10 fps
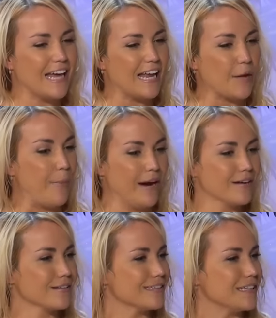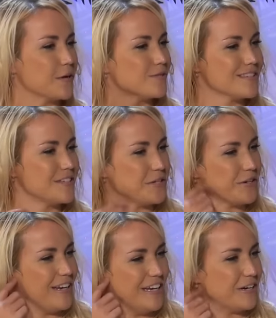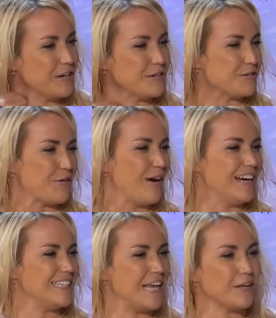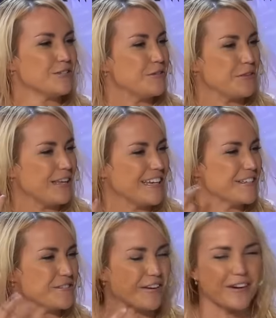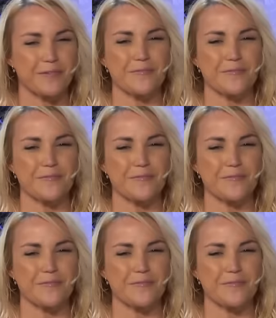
that apparently goes into your ears or oh, and yeah. tells you things. Or, oh,